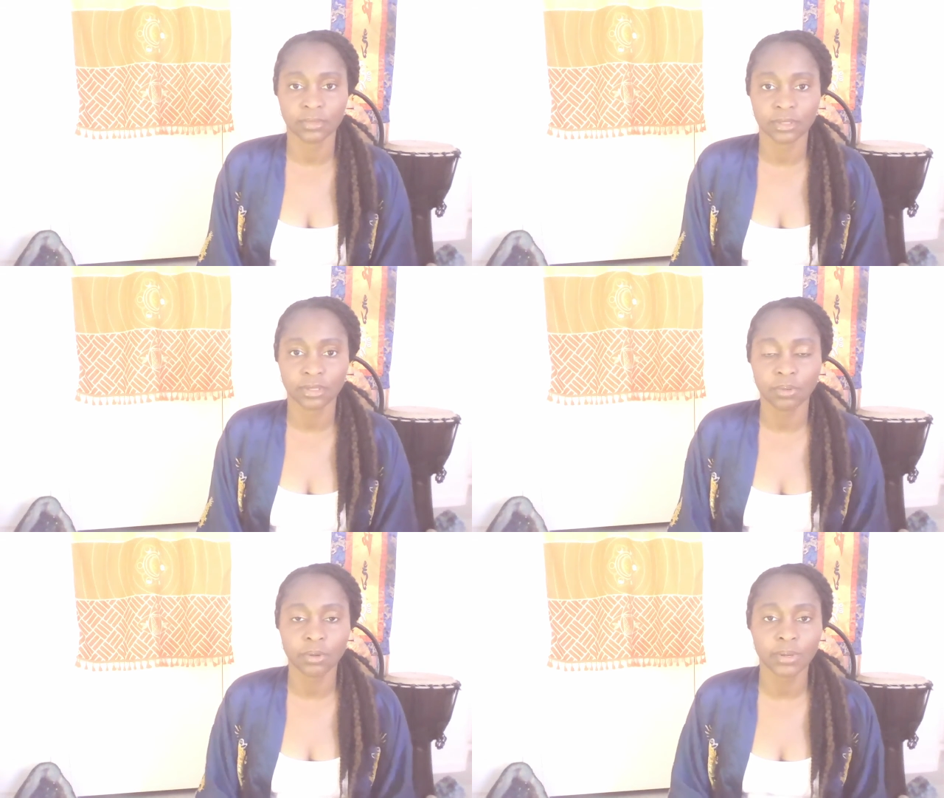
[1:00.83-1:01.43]

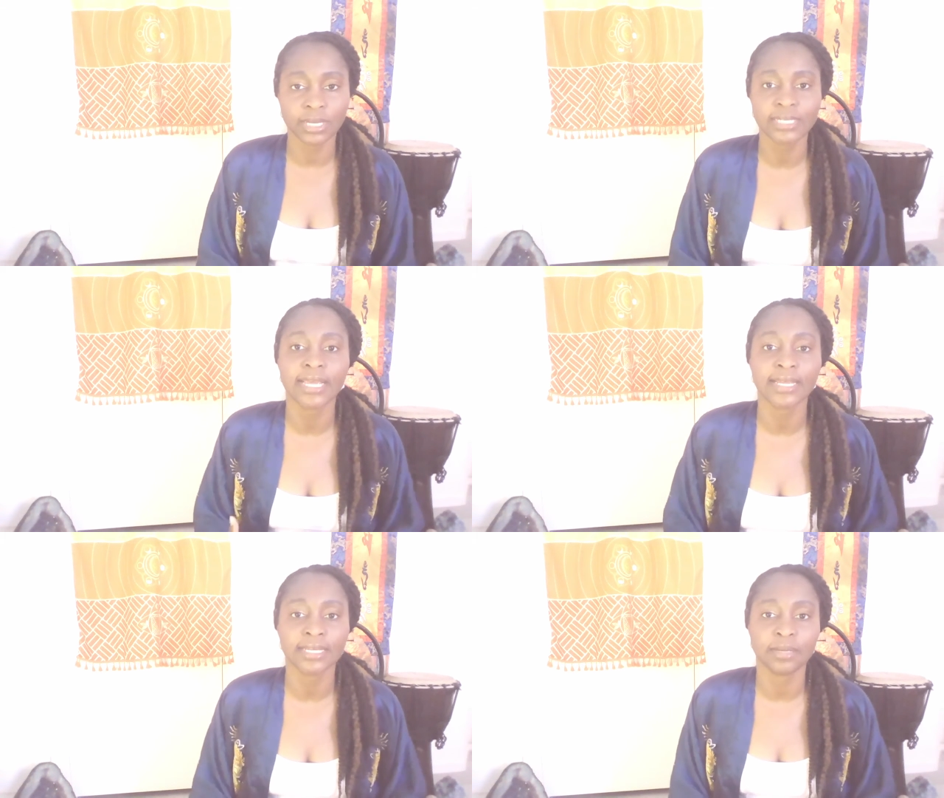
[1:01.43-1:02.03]
So we want to
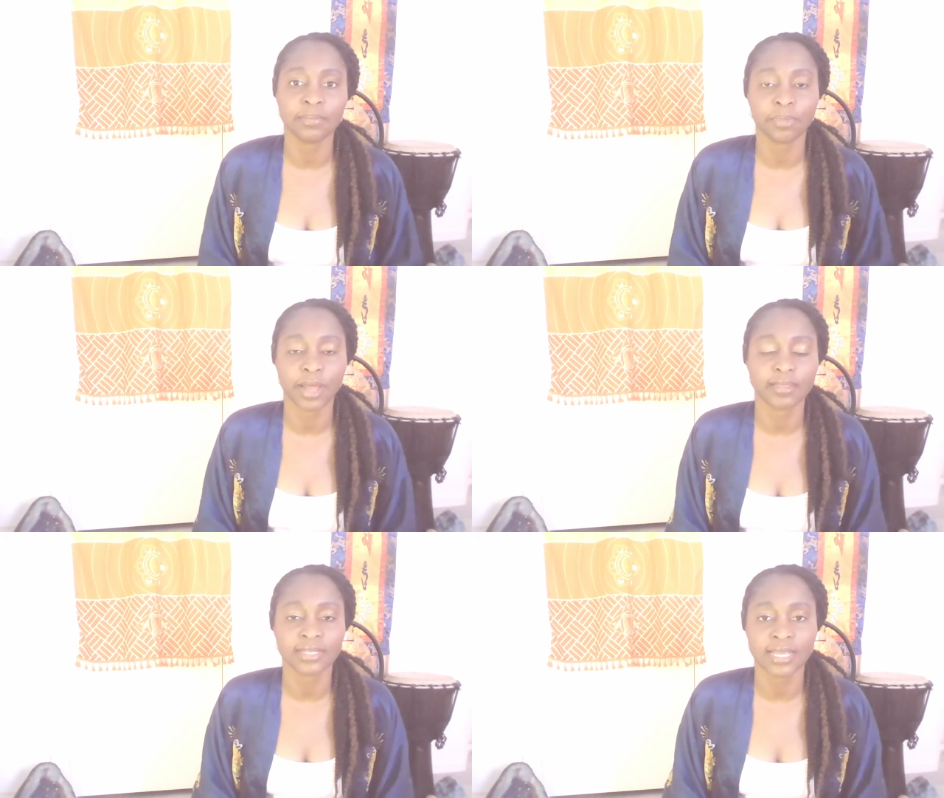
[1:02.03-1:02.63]
take deep
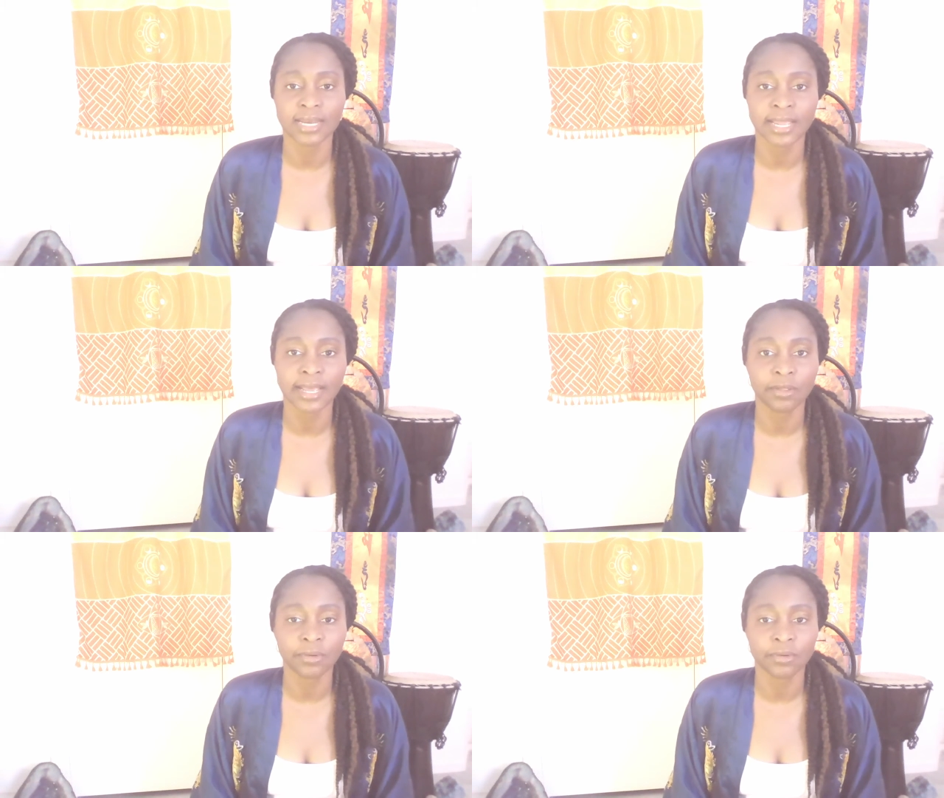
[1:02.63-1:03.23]
breaths.
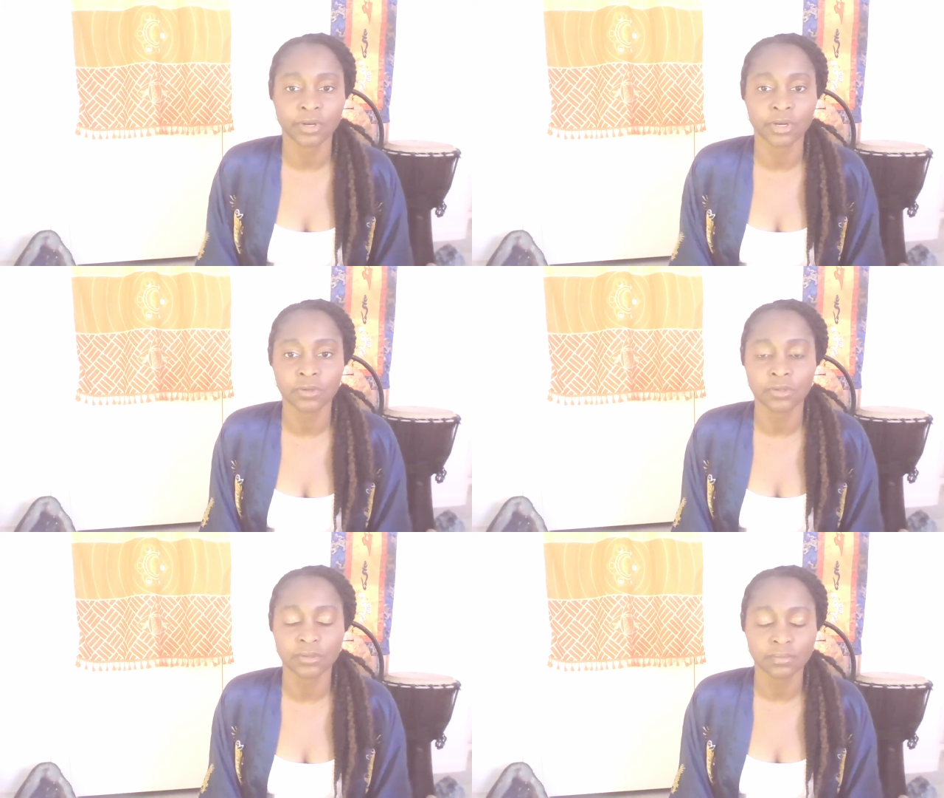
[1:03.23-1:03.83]
Inhale through the nose.